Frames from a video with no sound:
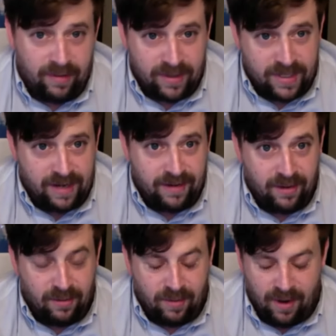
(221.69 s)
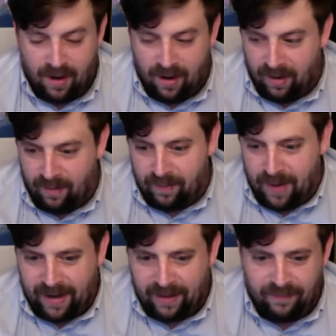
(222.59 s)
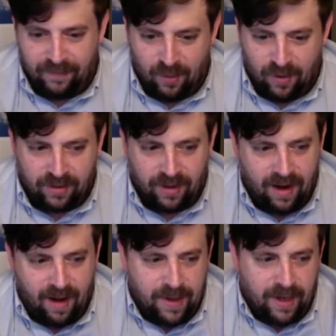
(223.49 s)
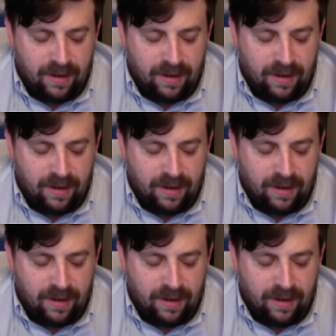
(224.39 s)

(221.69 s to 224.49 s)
Nintendo, back and forth. I mean,